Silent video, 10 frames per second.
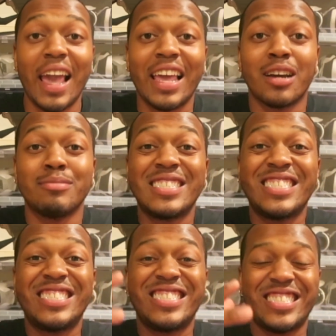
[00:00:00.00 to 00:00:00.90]
and I'm
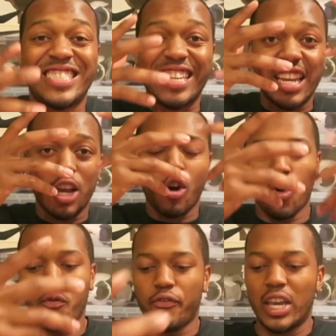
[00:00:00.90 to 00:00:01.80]
sitting
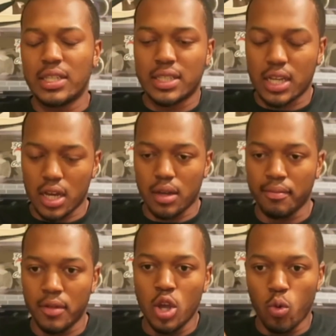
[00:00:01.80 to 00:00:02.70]
on FaceTime
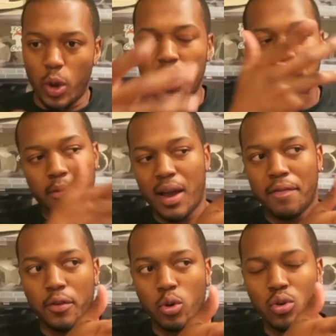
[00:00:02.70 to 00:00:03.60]
waiting for my
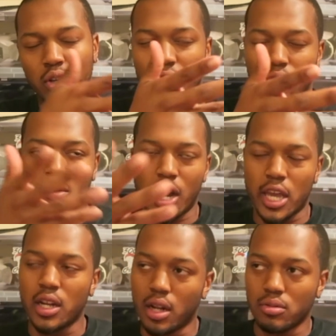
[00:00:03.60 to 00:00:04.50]
food. I don't know why
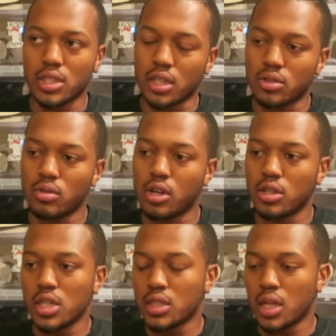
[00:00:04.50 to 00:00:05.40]
In-N-Out was taking so
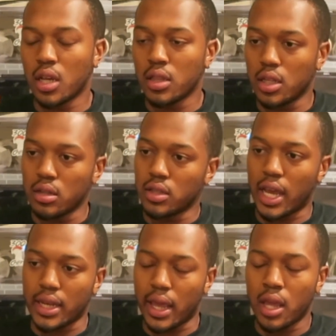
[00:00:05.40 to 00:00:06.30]
long
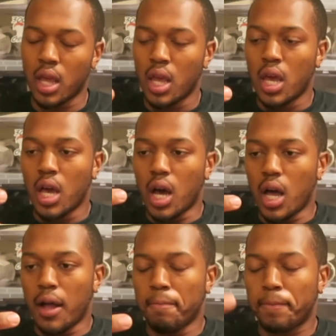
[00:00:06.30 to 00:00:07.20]
that day.
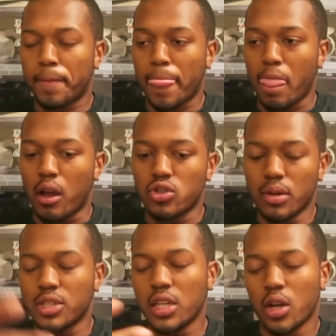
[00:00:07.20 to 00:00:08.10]
So
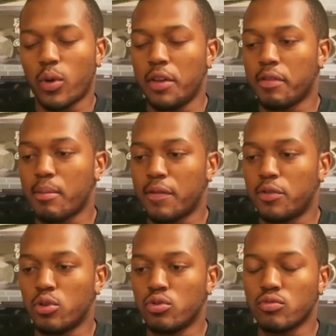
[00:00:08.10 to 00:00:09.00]
I'm sitting there waiting for my
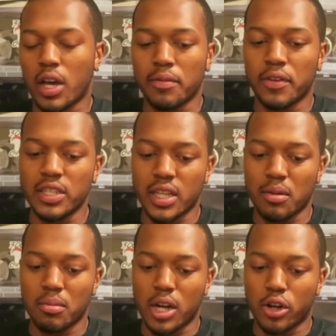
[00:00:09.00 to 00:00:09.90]
food. I'm
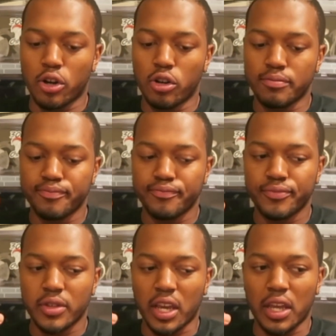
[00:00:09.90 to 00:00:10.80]
FaceTiming my girl,
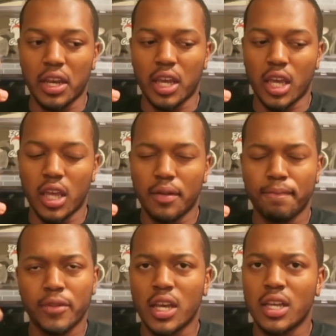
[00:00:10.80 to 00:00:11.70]
and then
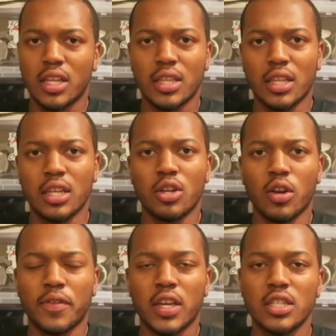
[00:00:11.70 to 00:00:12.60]
the
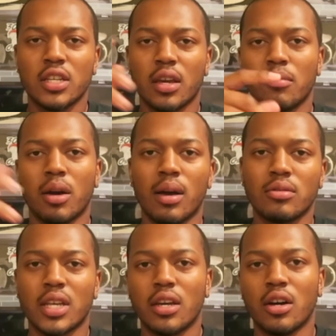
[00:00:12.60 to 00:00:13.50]
notification came up. I
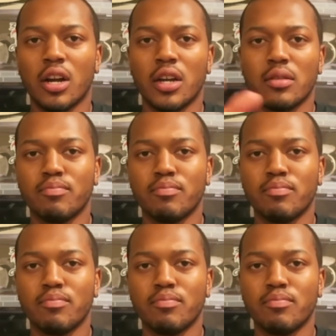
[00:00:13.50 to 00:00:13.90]
was like, all right,